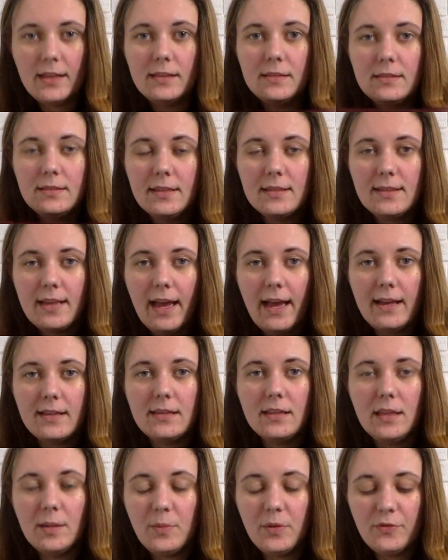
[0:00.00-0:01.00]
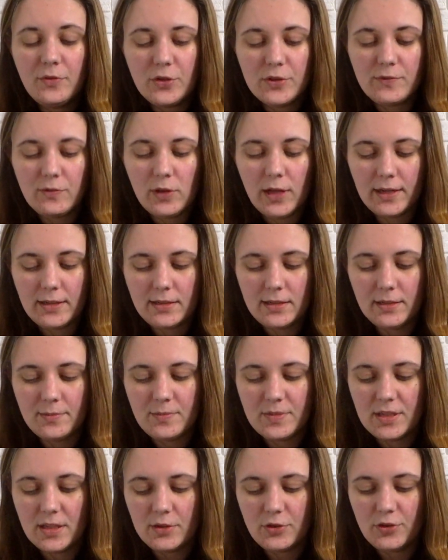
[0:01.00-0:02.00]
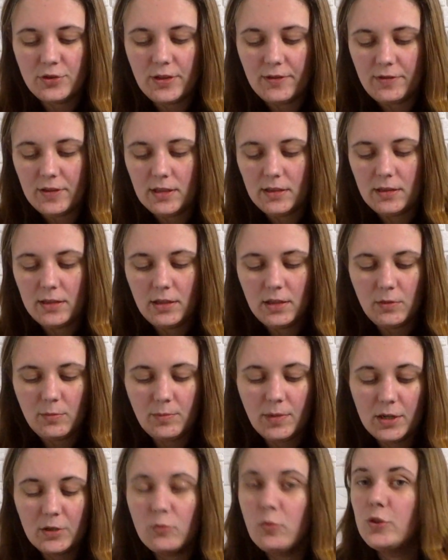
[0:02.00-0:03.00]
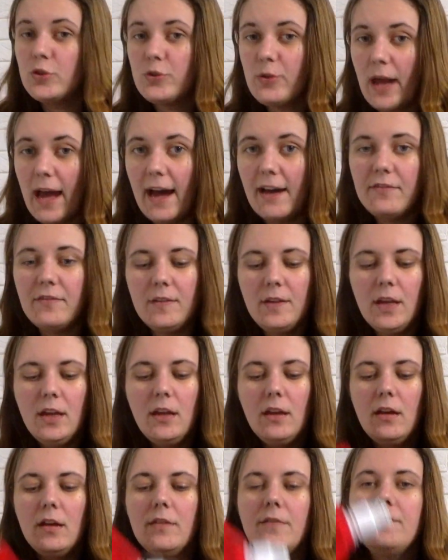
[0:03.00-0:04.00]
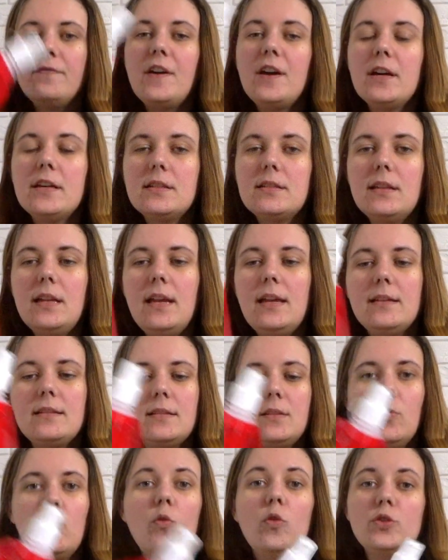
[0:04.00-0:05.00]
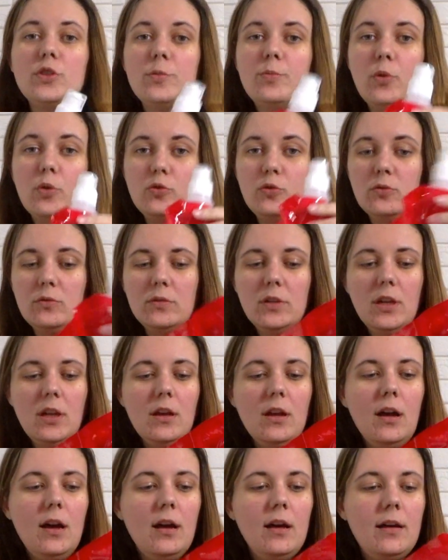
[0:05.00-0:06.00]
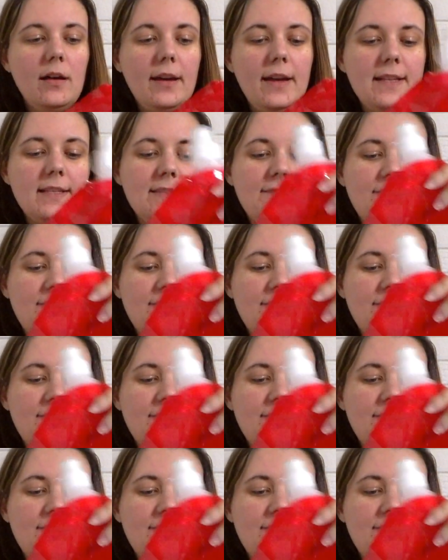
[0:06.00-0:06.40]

this has a number of useful items that you definitely might want to have. First, it's the water bottle. It's